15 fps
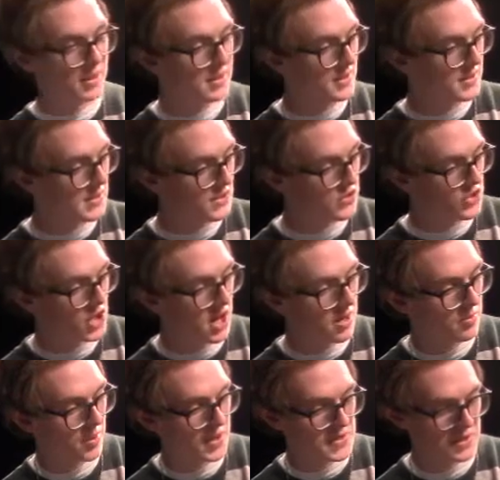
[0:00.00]
This is
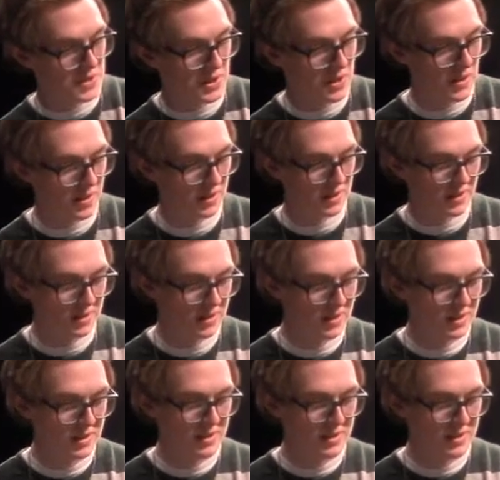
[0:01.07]
John Wesley Harding.